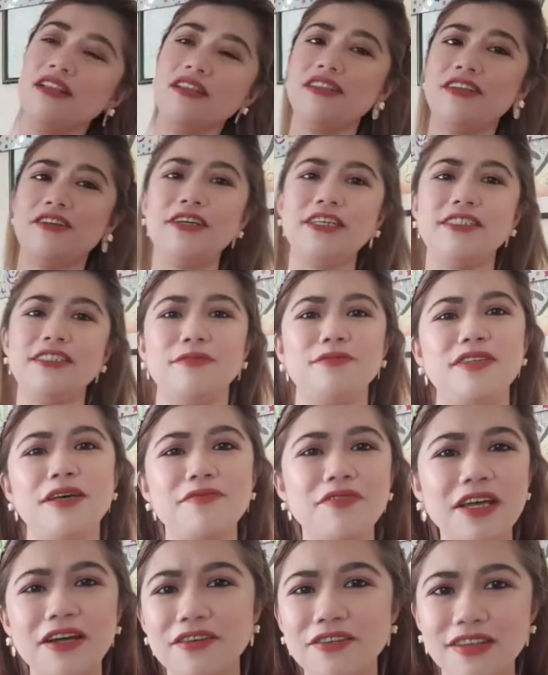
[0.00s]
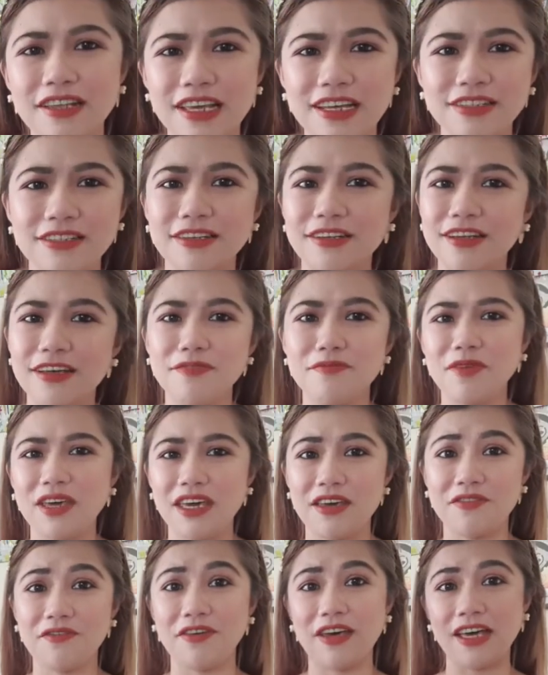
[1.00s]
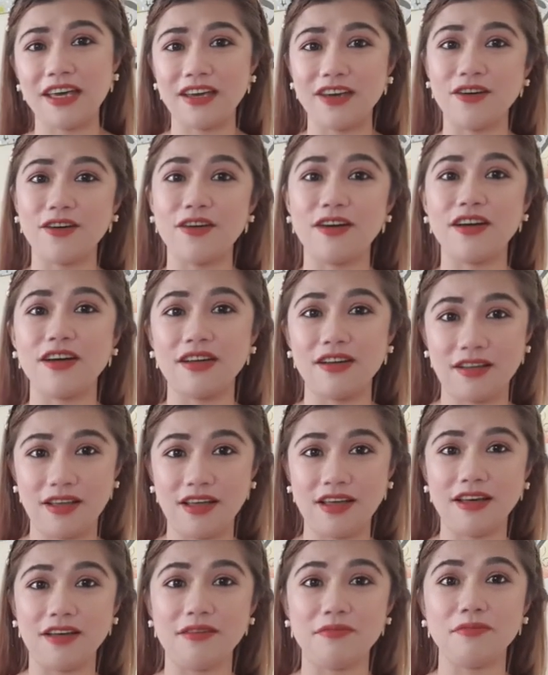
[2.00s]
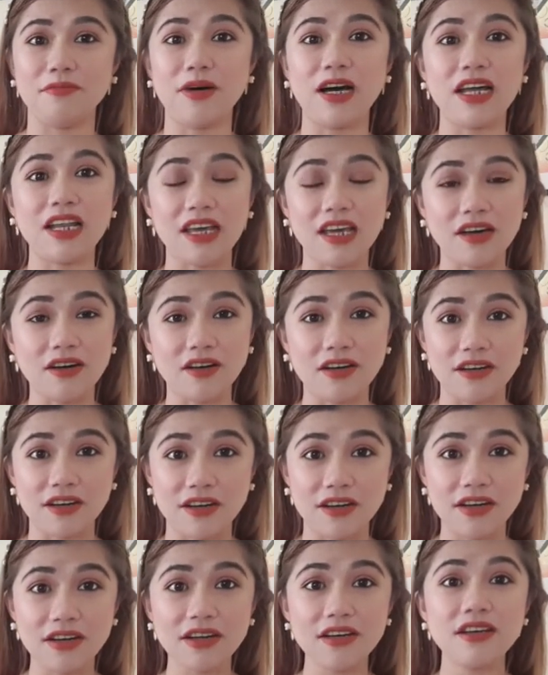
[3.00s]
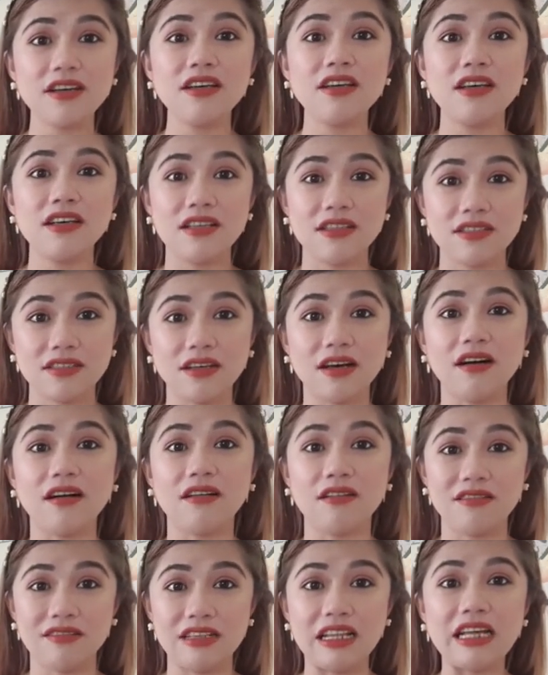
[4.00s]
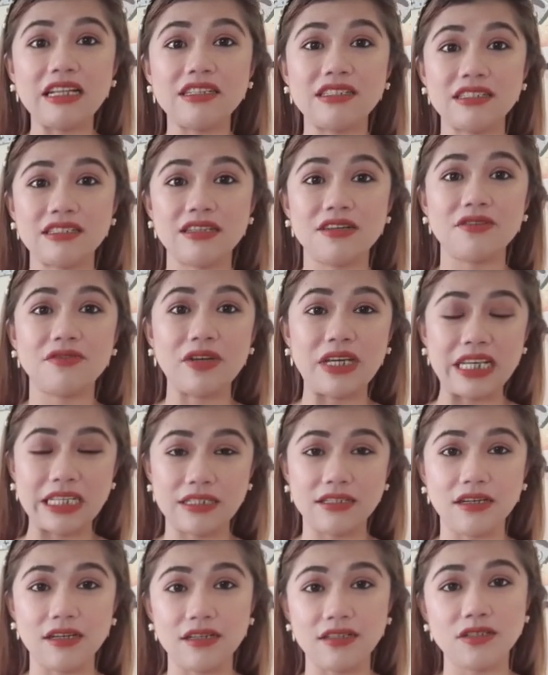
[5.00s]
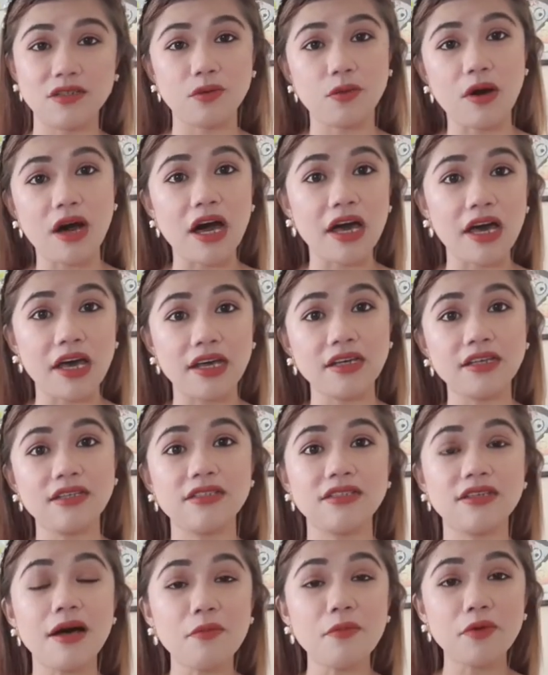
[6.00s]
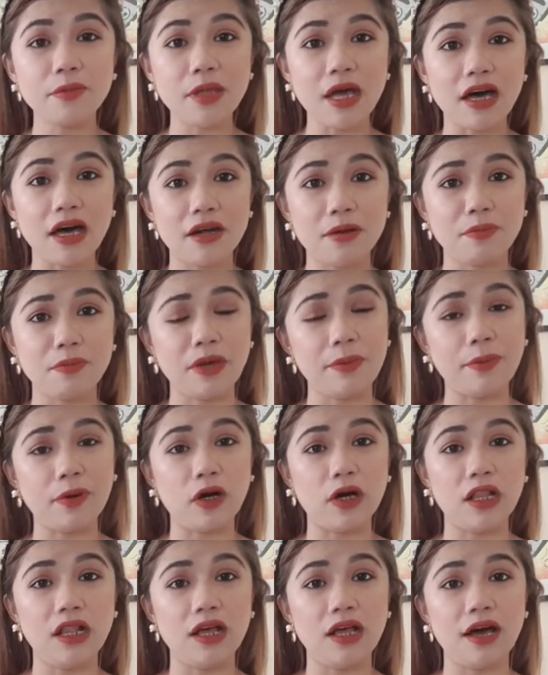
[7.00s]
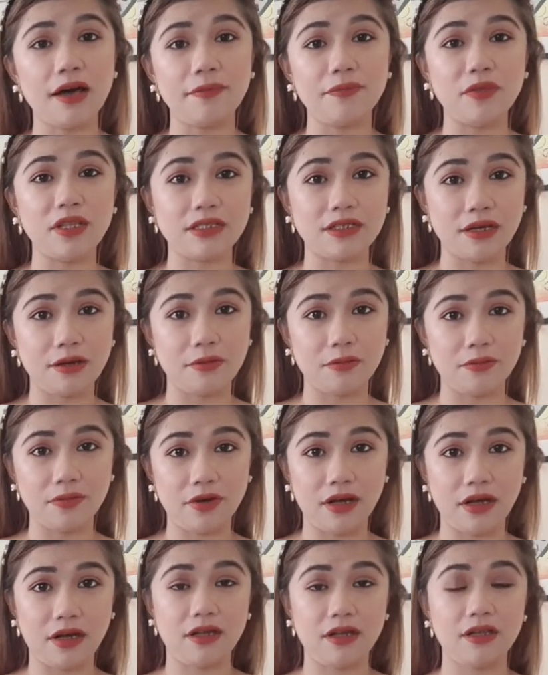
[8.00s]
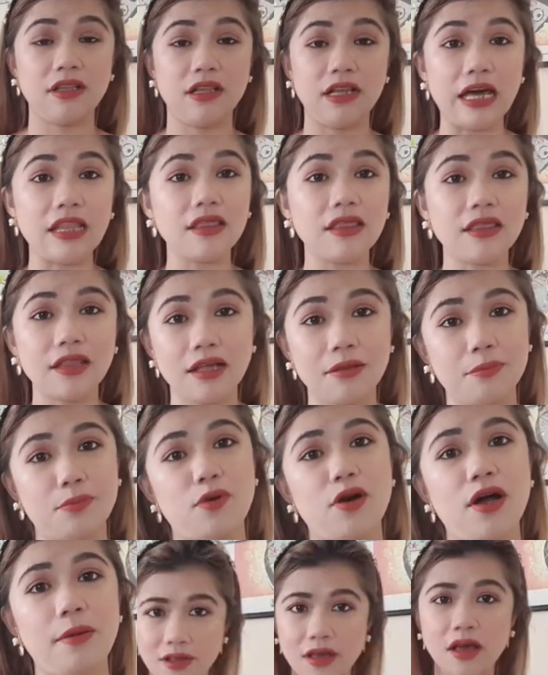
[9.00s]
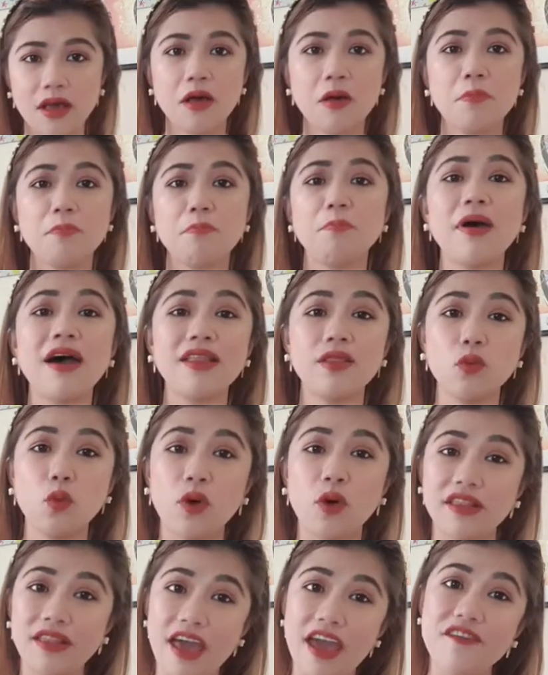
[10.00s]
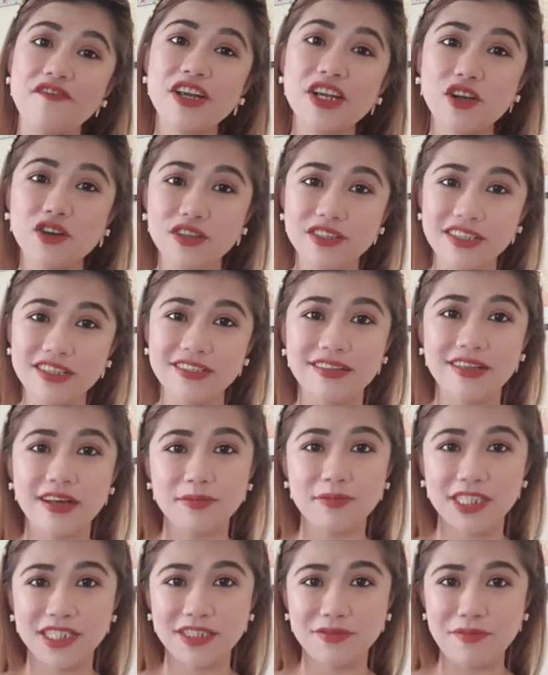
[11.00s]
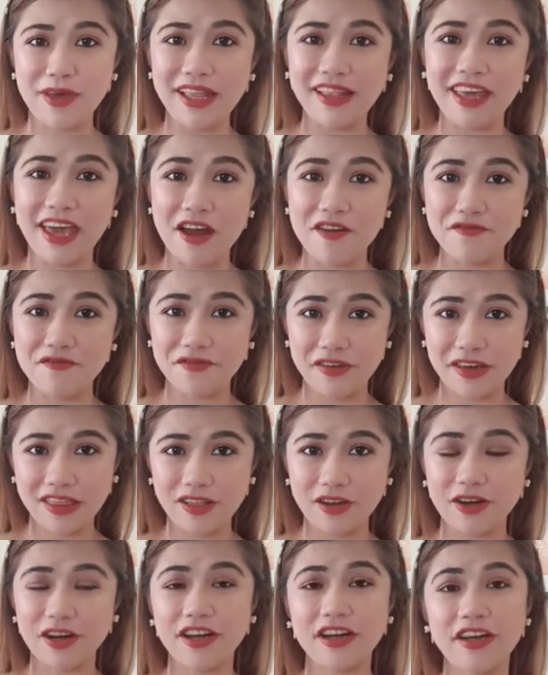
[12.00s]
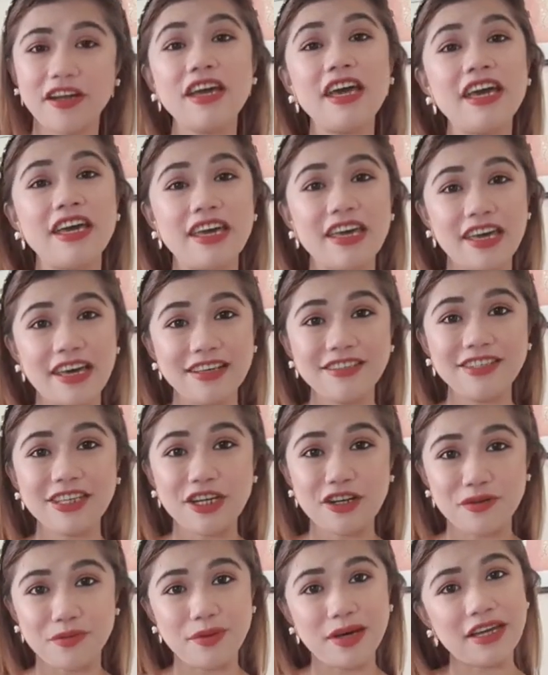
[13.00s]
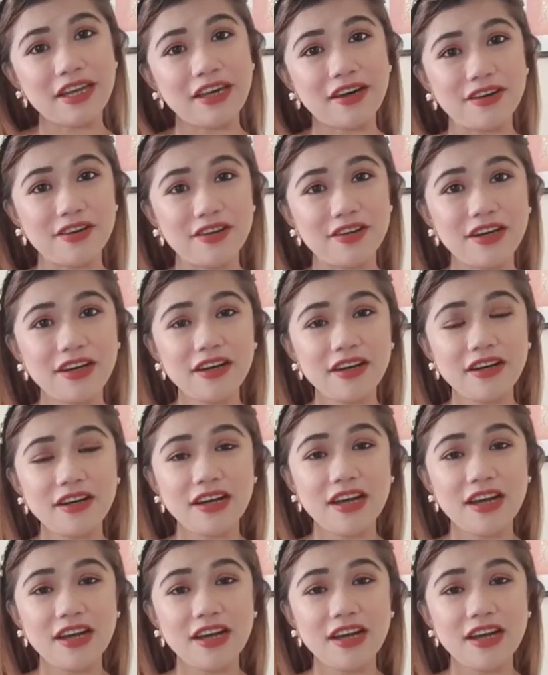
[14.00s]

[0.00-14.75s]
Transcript: the rest of something condition that may affect your body odor. So that's the reasons why some of the other people have the same got that problem. But whatever causes that smelly armpit or yes, your body odor,